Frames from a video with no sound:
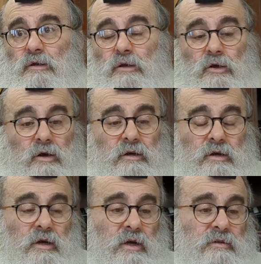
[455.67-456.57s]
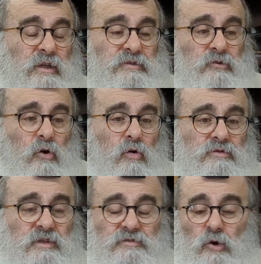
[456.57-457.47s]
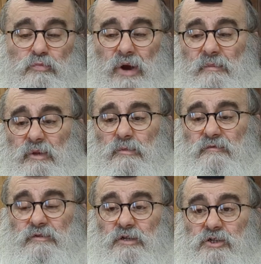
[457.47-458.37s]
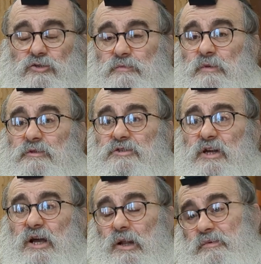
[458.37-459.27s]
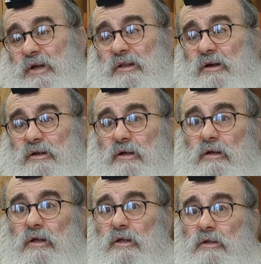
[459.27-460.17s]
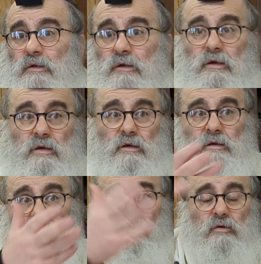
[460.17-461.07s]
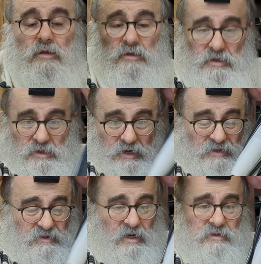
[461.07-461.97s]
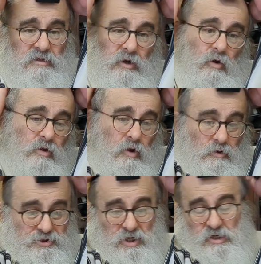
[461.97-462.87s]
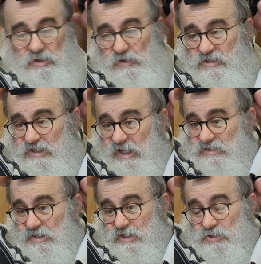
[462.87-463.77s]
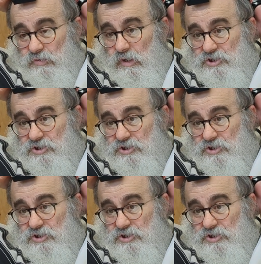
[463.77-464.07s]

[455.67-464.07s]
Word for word: L'choyre, there's no, there's no problem over there. She should be mashgiach, al pi halacha. Uh, local uh, restaurant, all kosher, no chazak isuro.